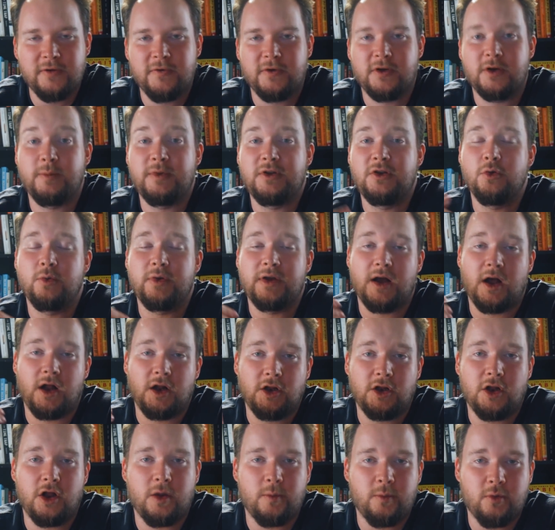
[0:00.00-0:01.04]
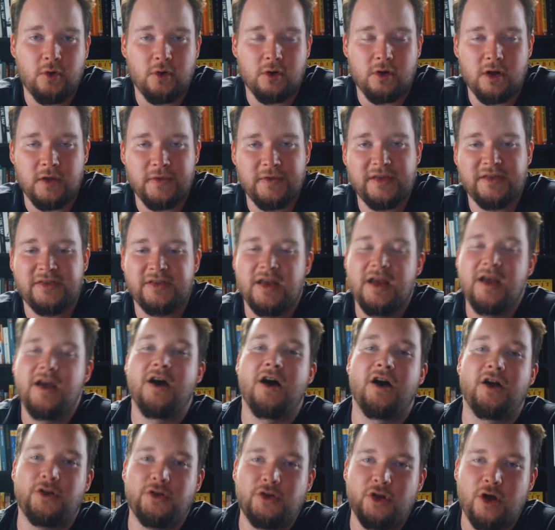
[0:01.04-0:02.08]
I'm going to be doing a lot more on this,
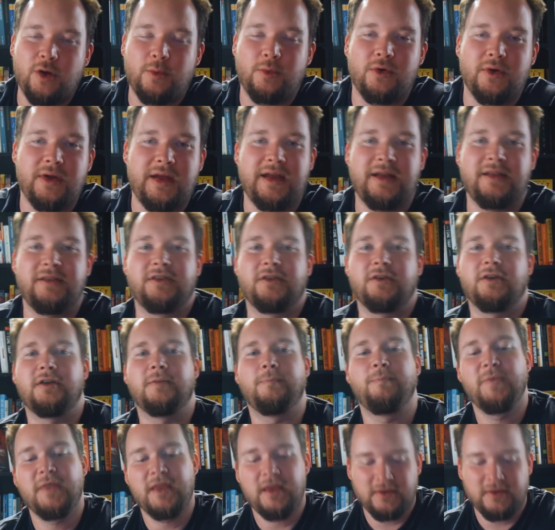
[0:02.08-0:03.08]
a lot more hands-on.